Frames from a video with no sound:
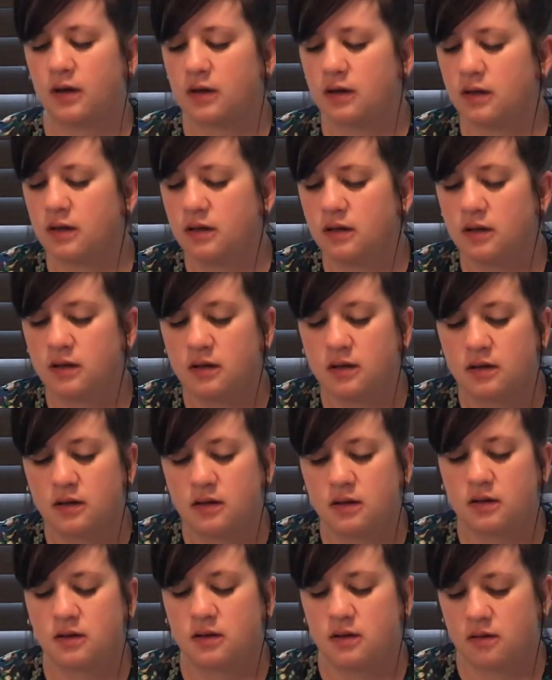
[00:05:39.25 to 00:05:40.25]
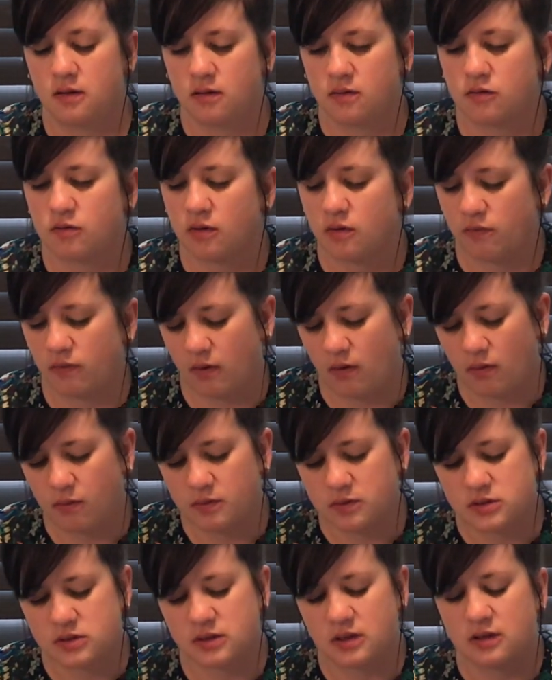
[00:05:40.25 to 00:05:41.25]
I'm trying to figure out
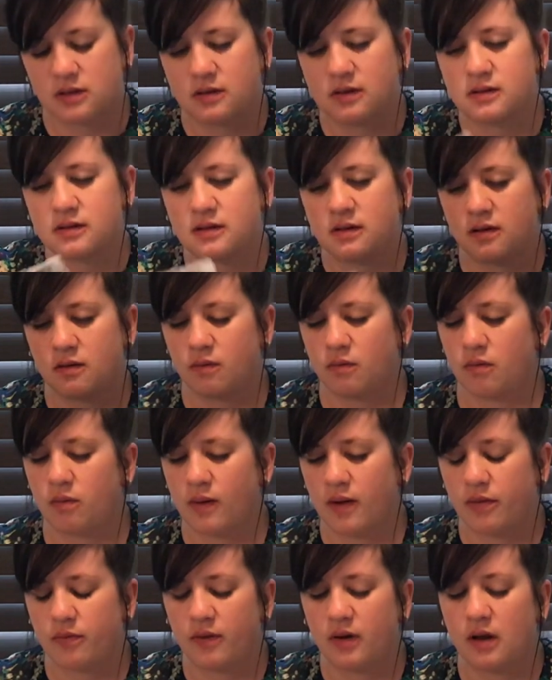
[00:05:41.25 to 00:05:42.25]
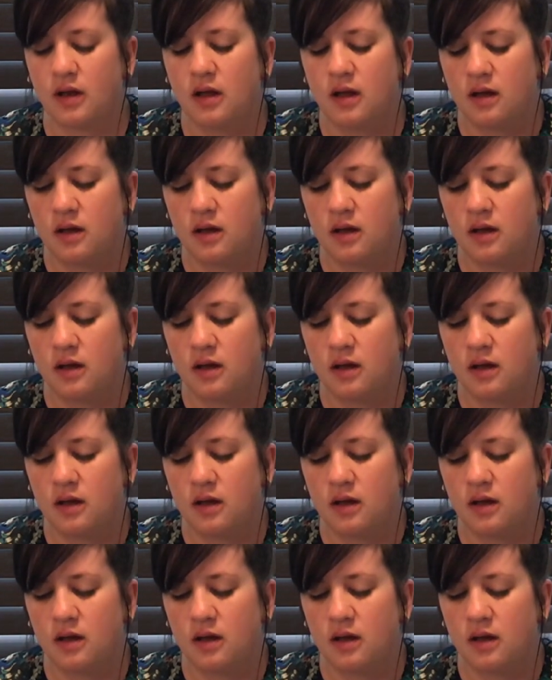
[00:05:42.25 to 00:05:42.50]
which side because I did it with white thread,